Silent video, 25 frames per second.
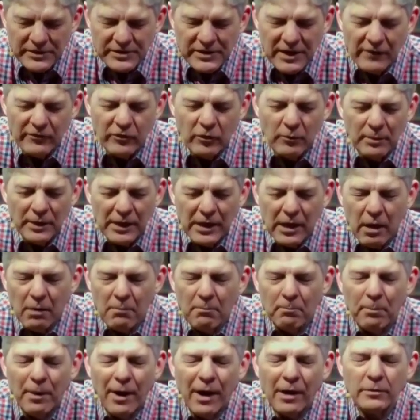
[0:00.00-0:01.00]
that has never
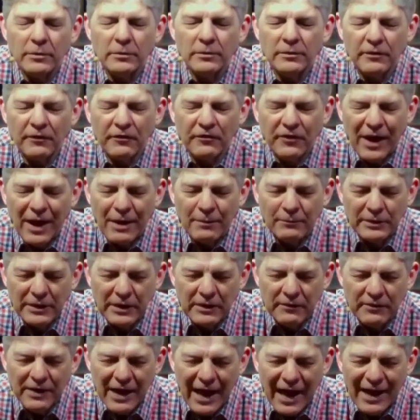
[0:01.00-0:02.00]
become part of the
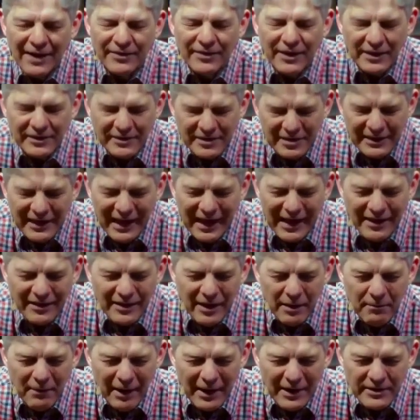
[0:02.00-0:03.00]
family of God, that
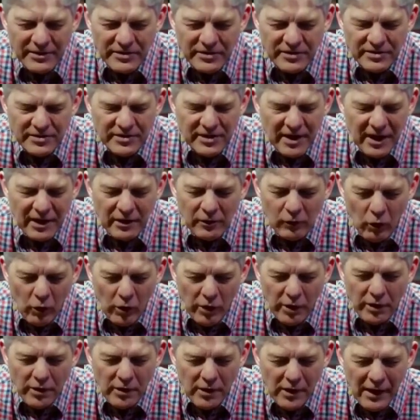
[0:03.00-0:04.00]
today they might just
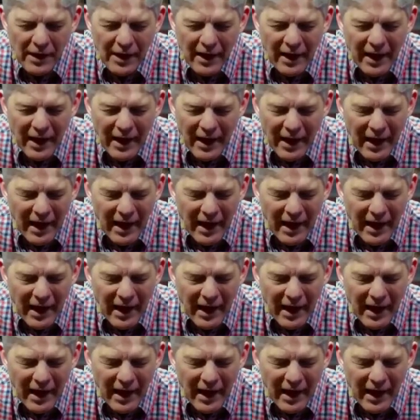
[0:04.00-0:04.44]
say, Lord,